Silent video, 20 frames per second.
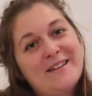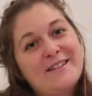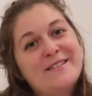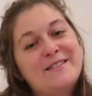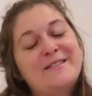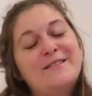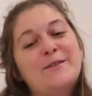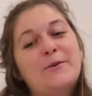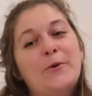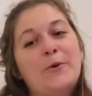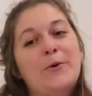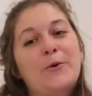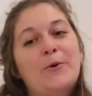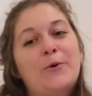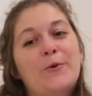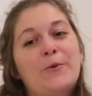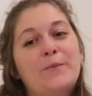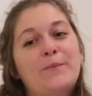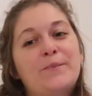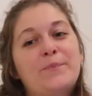
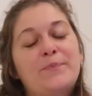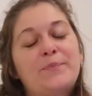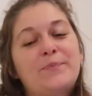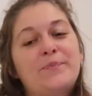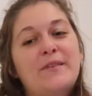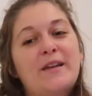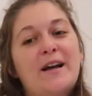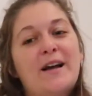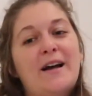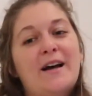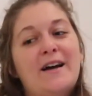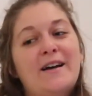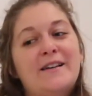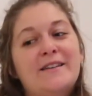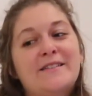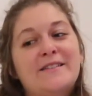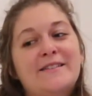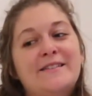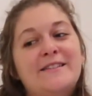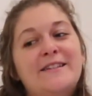So
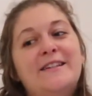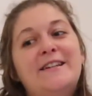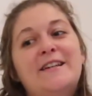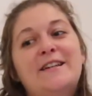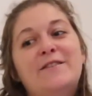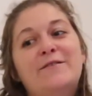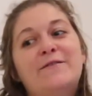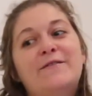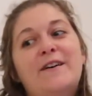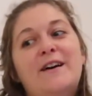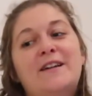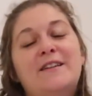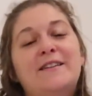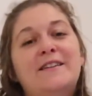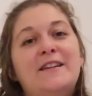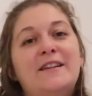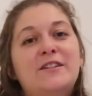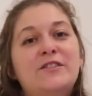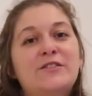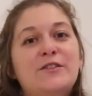as seeking
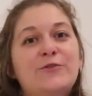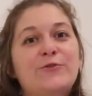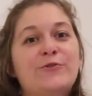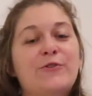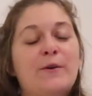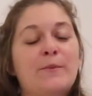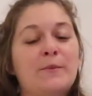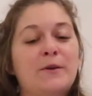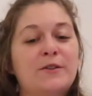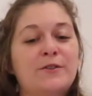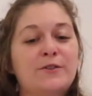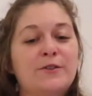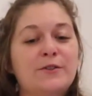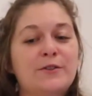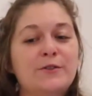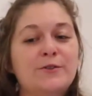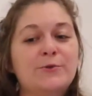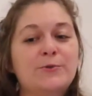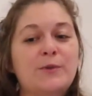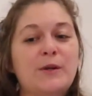validation from
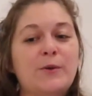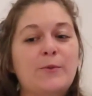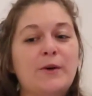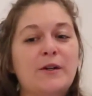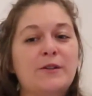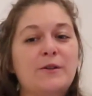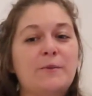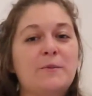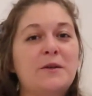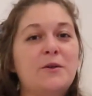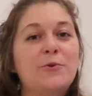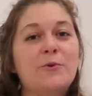others, we want to be